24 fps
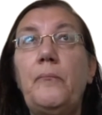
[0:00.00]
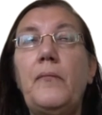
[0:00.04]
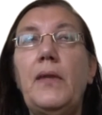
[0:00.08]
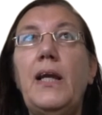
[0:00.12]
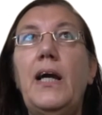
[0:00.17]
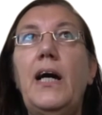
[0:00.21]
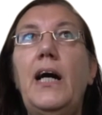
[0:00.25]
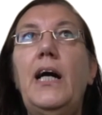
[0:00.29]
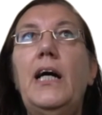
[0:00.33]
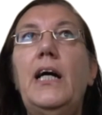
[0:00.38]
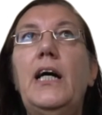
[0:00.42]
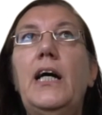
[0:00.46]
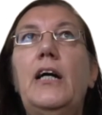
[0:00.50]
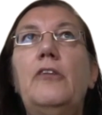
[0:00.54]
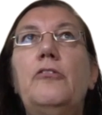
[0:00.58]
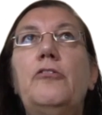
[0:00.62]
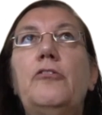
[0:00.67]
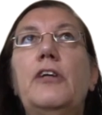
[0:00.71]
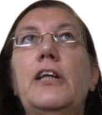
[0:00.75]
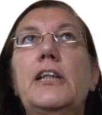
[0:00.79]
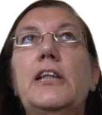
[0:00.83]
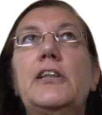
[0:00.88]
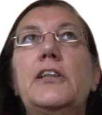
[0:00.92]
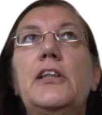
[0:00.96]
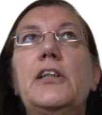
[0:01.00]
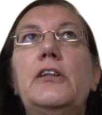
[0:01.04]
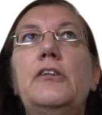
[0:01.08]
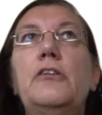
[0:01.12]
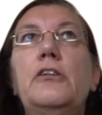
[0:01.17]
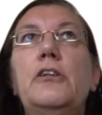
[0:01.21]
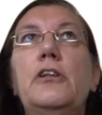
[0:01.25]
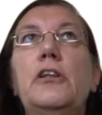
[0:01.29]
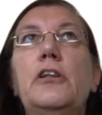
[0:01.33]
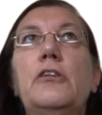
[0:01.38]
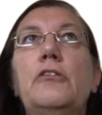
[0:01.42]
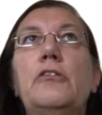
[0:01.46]
I have
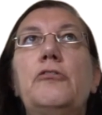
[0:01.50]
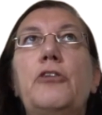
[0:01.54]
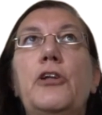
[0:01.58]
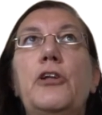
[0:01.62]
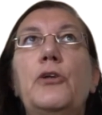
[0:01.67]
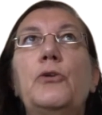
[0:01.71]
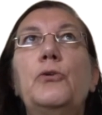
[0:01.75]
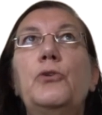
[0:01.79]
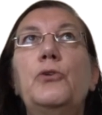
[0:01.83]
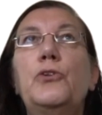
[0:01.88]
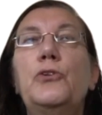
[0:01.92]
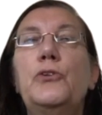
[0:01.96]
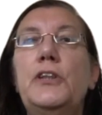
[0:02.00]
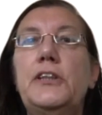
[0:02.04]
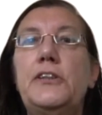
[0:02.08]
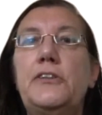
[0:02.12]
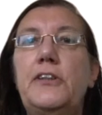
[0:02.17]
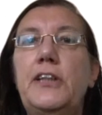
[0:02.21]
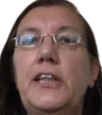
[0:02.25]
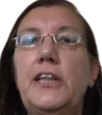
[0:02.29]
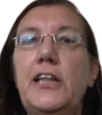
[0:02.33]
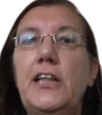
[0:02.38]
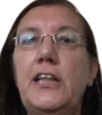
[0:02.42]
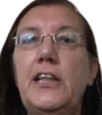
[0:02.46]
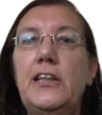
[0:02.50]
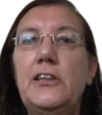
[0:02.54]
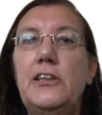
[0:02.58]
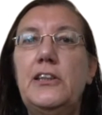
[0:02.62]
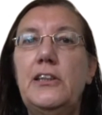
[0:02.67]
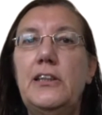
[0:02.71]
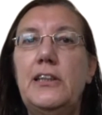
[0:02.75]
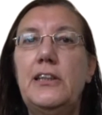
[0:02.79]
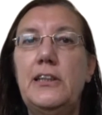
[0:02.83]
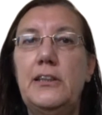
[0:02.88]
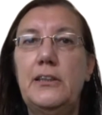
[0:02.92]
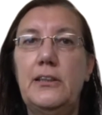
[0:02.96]
actually flown to Israel
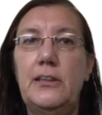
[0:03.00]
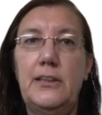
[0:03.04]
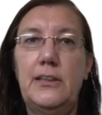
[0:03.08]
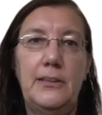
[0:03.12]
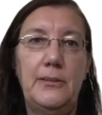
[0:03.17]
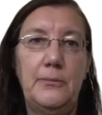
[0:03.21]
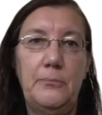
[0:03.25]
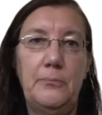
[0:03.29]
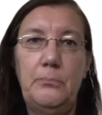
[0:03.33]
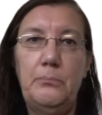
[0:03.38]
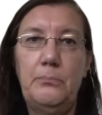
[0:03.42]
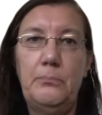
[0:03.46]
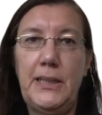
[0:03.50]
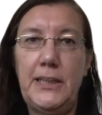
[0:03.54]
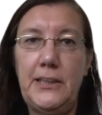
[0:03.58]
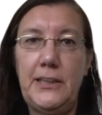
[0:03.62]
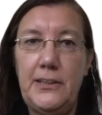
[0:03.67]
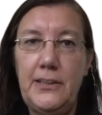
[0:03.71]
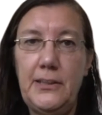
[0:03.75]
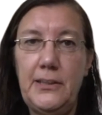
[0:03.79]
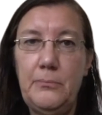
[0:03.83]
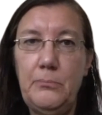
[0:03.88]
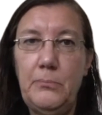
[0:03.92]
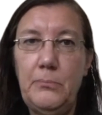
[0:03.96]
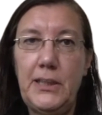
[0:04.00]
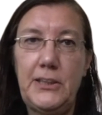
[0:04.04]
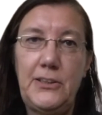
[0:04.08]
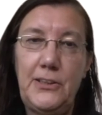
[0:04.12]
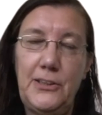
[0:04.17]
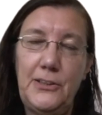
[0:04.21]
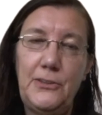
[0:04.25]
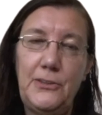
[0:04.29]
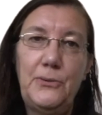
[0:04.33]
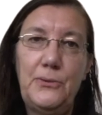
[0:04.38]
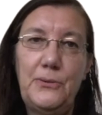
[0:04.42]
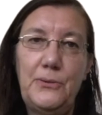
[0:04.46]
and met them
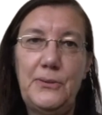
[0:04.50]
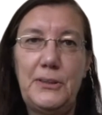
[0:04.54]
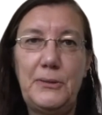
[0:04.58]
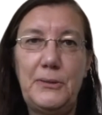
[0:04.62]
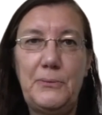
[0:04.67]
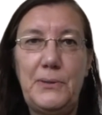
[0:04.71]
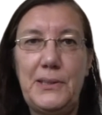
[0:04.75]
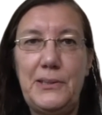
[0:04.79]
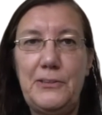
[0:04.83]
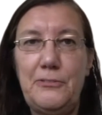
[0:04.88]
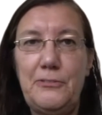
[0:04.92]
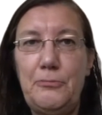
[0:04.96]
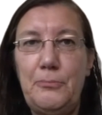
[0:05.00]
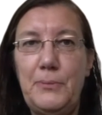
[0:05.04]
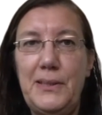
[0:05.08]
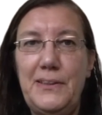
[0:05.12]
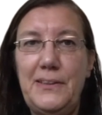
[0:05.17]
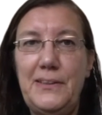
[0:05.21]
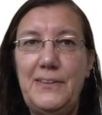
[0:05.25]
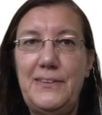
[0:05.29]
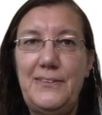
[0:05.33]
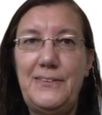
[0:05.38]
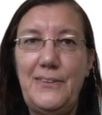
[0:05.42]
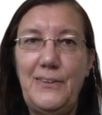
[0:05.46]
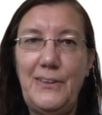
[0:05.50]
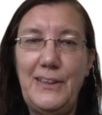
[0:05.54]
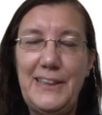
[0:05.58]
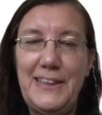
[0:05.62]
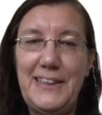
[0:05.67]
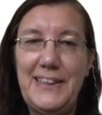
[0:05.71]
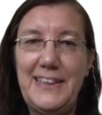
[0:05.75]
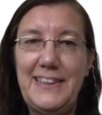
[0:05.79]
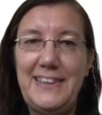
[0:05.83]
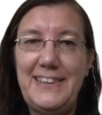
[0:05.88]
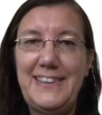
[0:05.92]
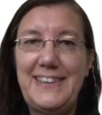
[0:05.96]
actually during one of my
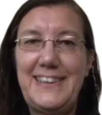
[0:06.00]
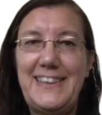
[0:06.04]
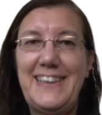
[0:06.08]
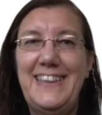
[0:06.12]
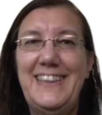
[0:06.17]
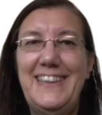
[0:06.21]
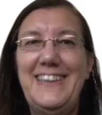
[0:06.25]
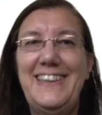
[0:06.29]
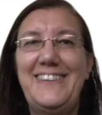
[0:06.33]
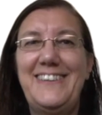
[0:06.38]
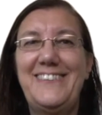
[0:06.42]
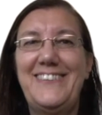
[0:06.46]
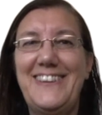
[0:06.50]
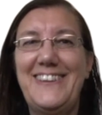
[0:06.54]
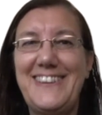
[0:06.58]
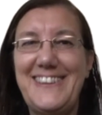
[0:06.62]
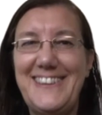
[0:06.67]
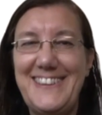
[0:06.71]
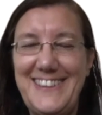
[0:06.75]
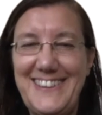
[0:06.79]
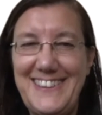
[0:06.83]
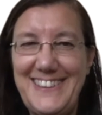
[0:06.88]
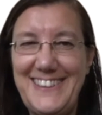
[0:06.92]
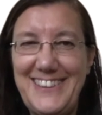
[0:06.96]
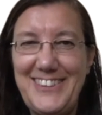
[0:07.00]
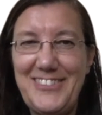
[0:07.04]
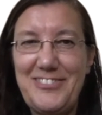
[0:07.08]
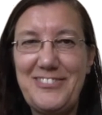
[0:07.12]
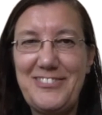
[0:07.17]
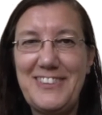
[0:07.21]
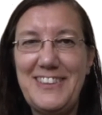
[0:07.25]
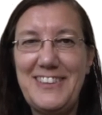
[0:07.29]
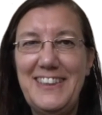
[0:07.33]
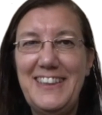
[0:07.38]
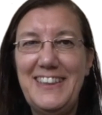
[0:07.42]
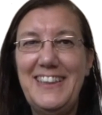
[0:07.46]
holidays. It was not
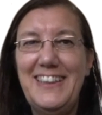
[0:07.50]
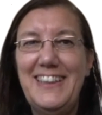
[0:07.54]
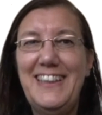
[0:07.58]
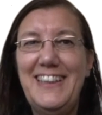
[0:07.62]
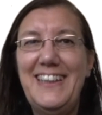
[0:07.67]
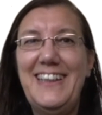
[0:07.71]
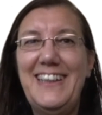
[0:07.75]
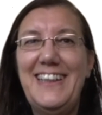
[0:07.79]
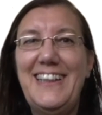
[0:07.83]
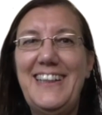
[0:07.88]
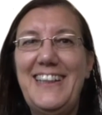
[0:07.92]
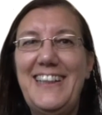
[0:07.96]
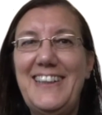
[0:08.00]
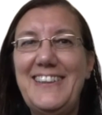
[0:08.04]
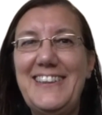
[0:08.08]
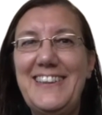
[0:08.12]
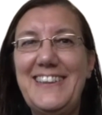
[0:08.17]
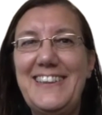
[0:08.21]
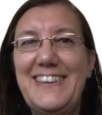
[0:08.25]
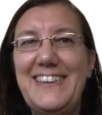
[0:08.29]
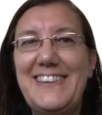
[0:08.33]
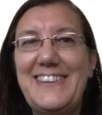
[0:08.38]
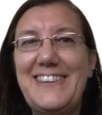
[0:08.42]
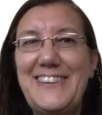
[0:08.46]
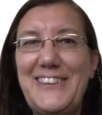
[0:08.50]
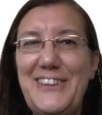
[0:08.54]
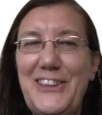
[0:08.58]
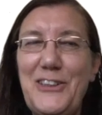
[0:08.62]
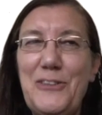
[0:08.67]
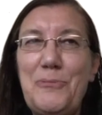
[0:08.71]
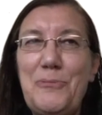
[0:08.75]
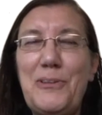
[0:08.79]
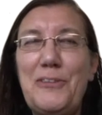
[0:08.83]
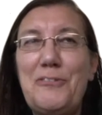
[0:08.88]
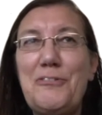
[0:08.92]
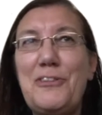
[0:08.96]
even in the
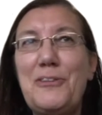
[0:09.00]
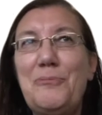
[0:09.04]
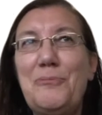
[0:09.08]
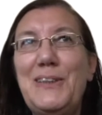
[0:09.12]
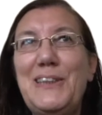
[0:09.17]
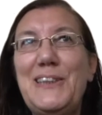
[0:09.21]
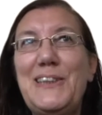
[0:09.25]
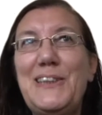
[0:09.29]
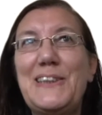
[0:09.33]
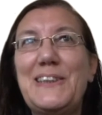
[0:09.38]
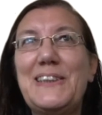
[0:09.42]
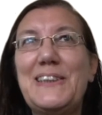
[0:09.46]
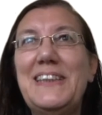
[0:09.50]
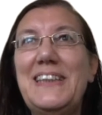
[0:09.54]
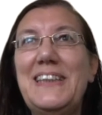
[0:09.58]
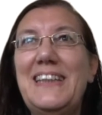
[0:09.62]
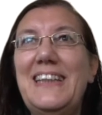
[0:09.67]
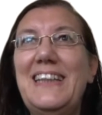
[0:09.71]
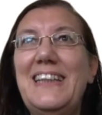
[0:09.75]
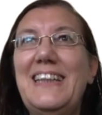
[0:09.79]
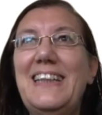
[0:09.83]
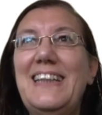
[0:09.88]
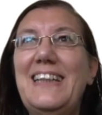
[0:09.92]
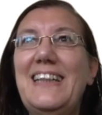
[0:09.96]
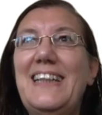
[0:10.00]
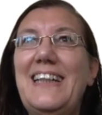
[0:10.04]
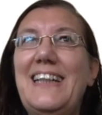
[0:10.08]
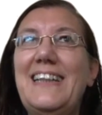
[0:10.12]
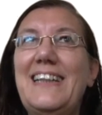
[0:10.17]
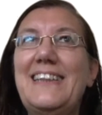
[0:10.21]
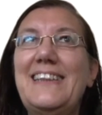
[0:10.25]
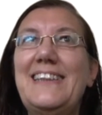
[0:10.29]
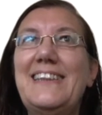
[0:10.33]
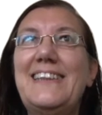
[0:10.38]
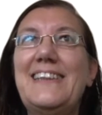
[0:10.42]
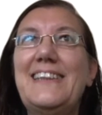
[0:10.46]
scope of the mission, and